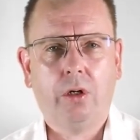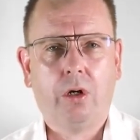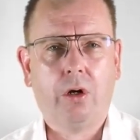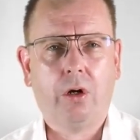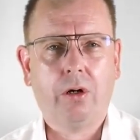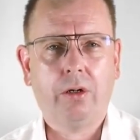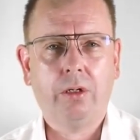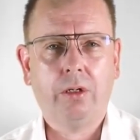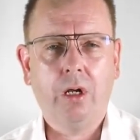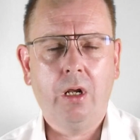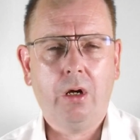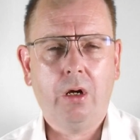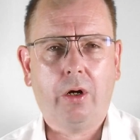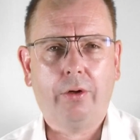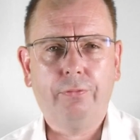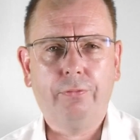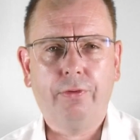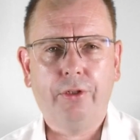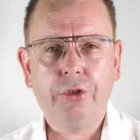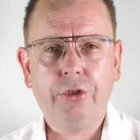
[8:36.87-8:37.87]

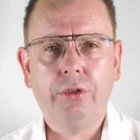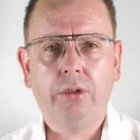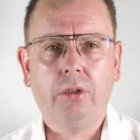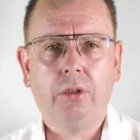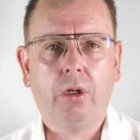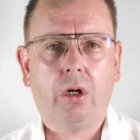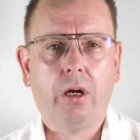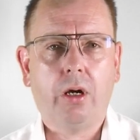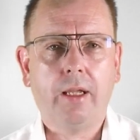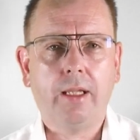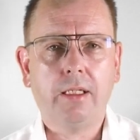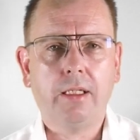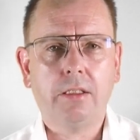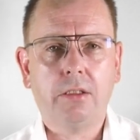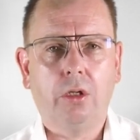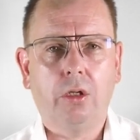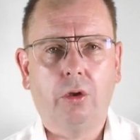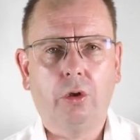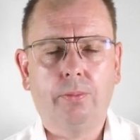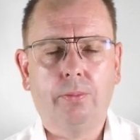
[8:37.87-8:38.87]
Our vision now is
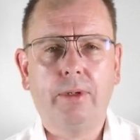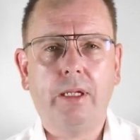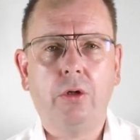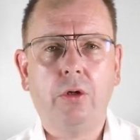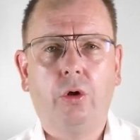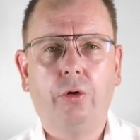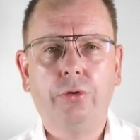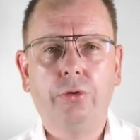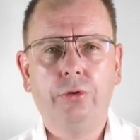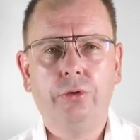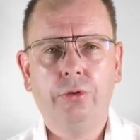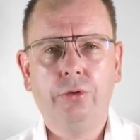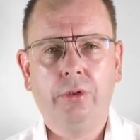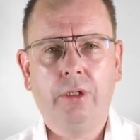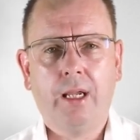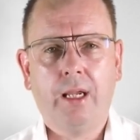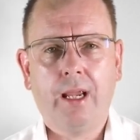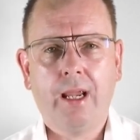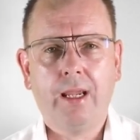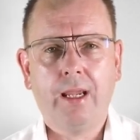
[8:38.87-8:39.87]
to look beyond the
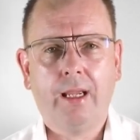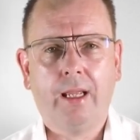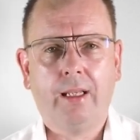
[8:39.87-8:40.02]
UK